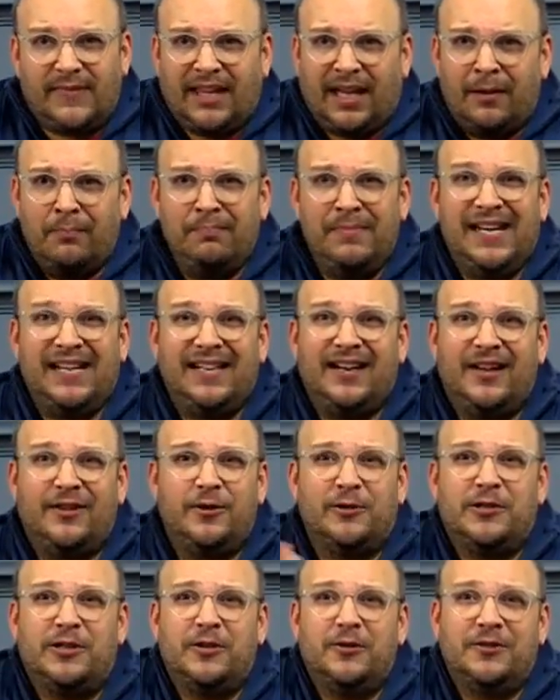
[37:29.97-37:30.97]
meeting other
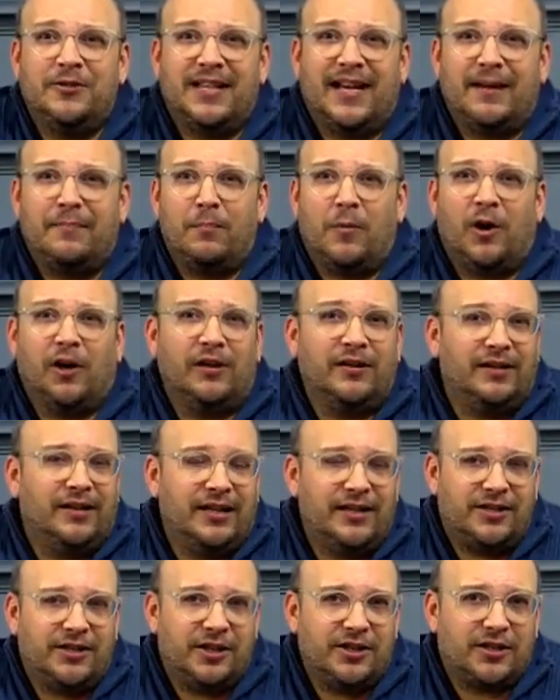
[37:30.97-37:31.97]
dudes like Martin.
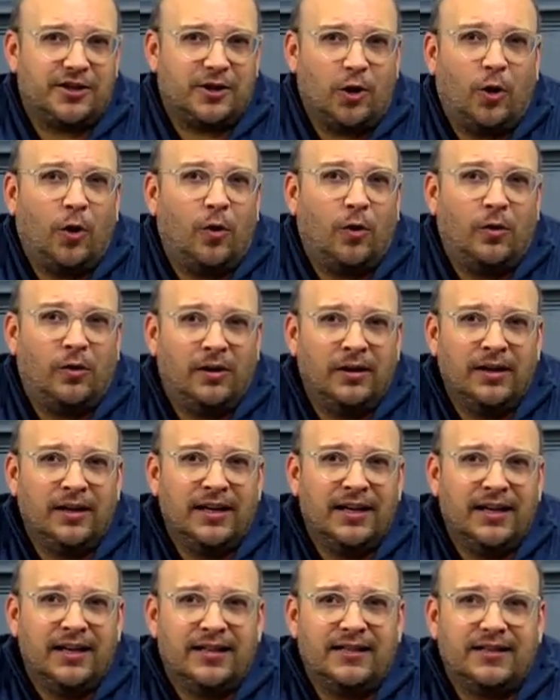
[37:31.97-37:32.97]
It's just cool
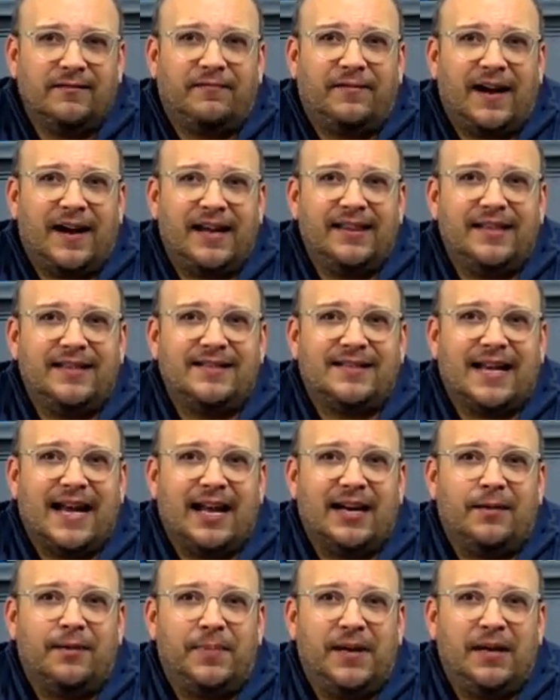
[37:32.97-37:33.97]
to find these
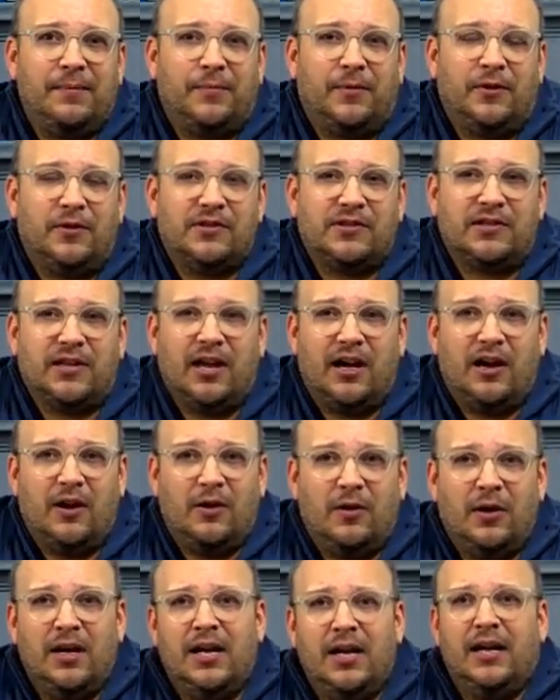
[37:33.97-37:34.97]
kind of people.
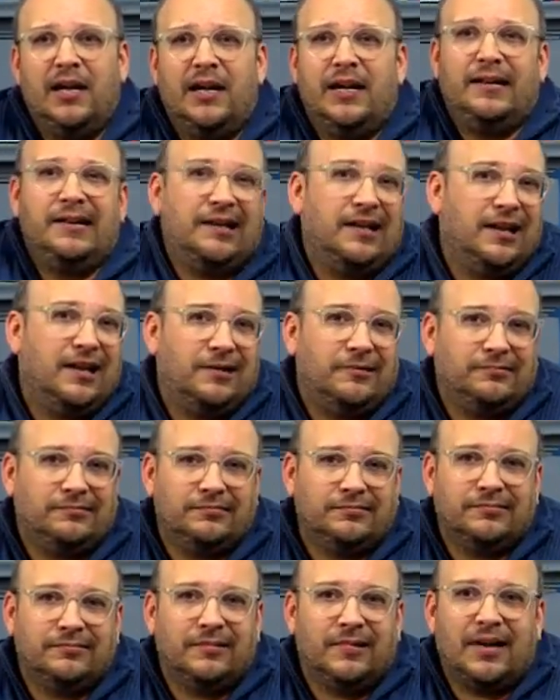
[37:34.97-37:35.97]
So you know,
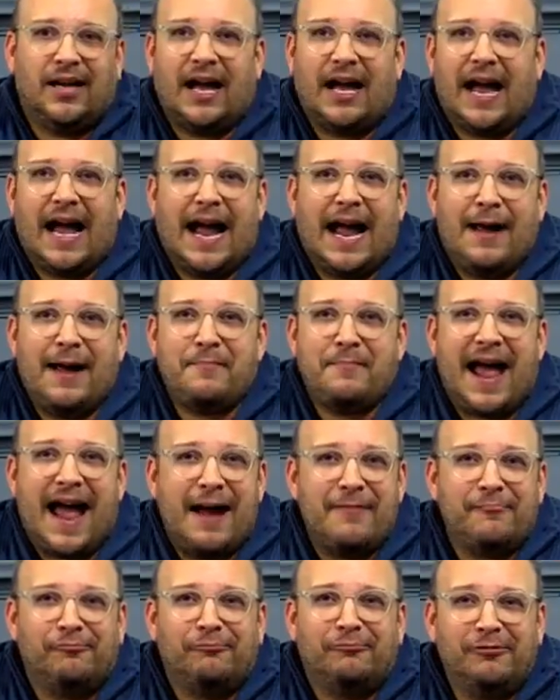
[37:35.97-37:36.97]
I'm,
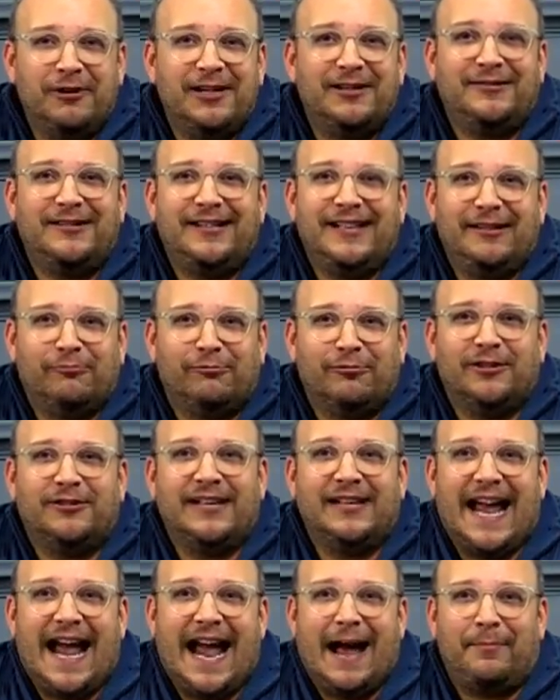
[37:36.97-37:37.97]
I'm really, really
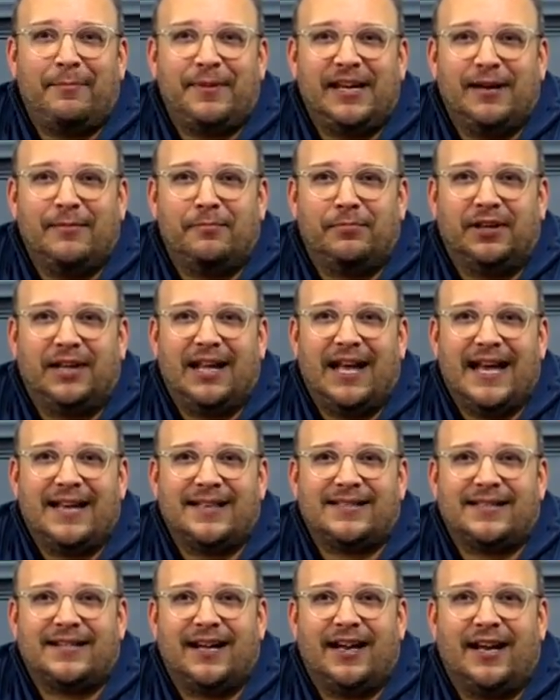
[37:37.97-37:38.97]
happy and
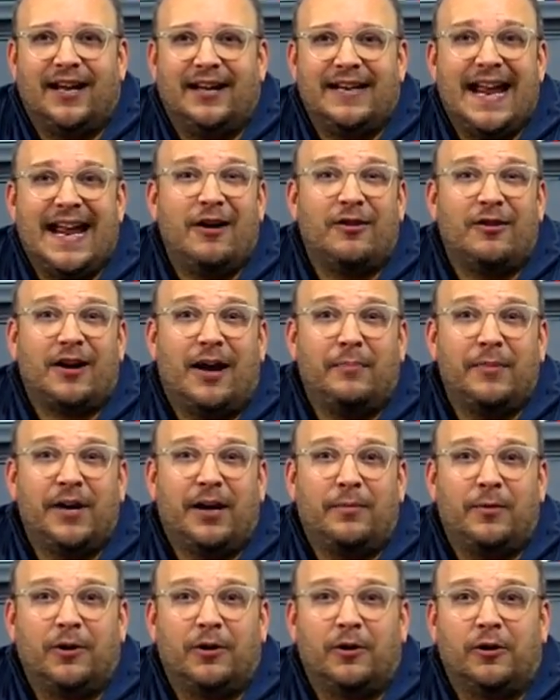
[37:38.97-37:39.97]
blessed uh, now coming up
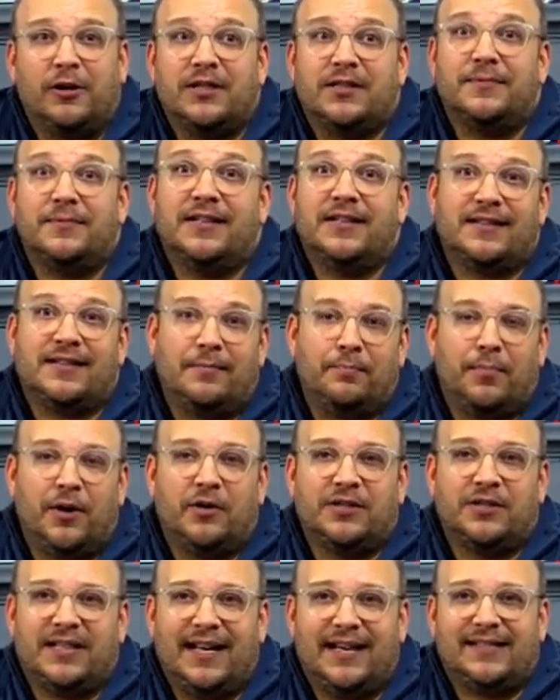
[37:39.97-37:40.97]
on Christmas and
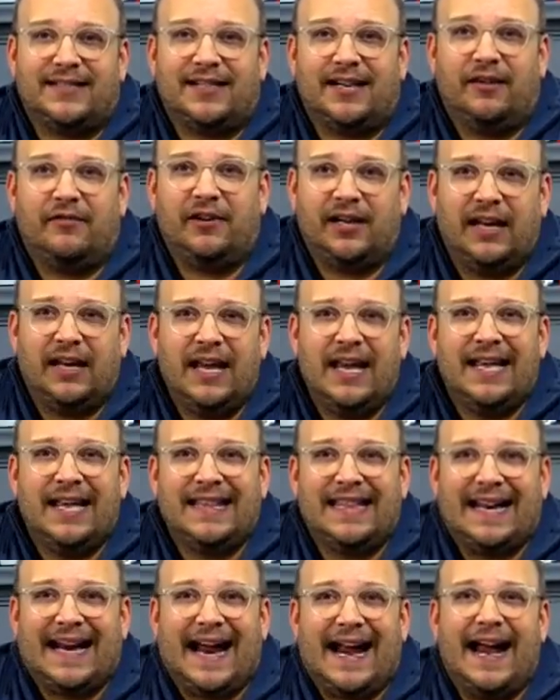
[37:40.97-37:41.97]
post Thanksgiving
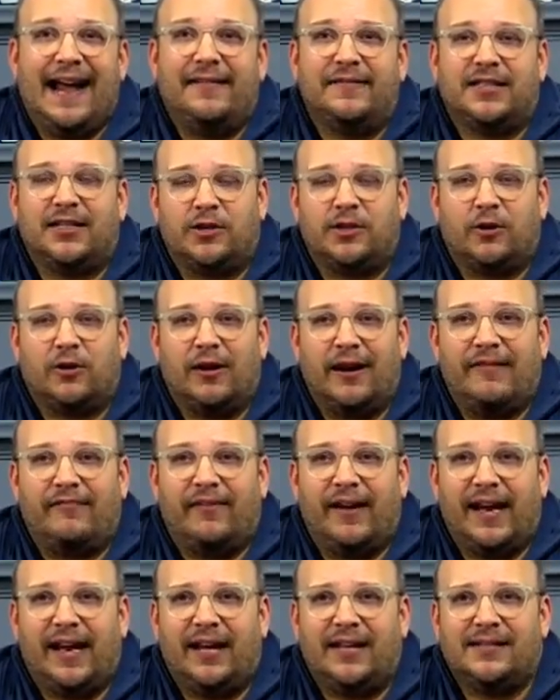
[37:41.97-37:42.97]
that I have such great
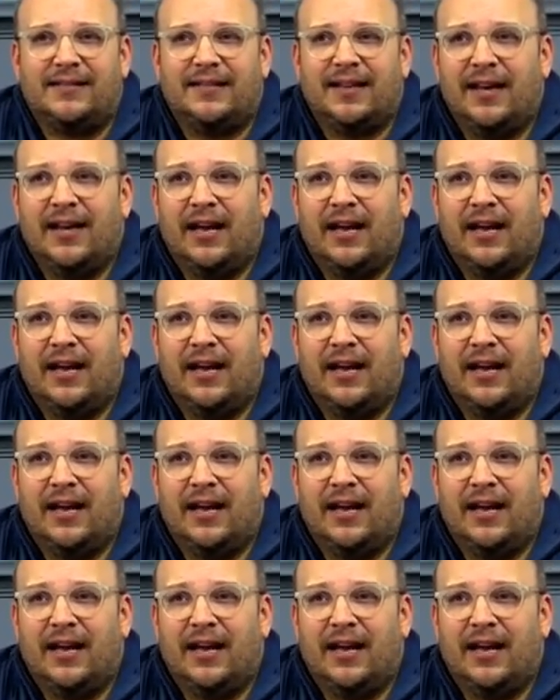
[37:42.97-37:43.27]
fans.